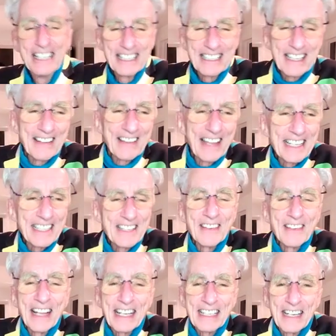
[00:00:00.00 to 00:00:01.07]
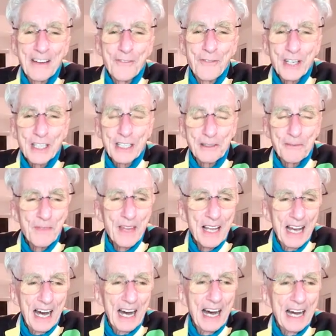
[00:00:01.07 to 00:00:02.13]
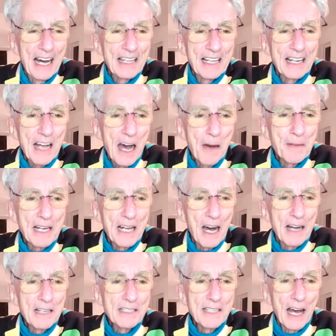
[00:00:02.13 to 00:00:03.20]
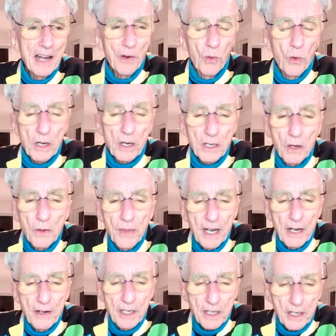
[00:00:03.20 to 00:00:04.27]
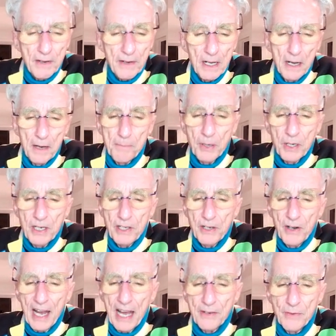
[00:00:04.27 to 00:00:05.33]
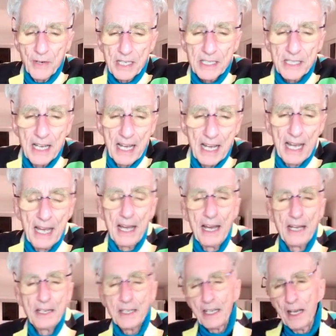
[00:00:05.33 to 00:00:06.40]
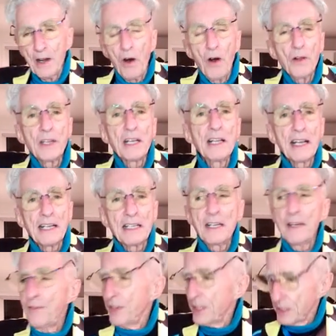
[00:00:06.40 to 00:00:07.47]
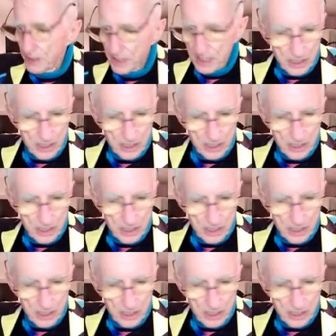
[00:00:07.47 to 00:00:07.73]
so that's your elected official. Uh, and the commoncause.org, go there and you can put in your address and, and you get all the elected officials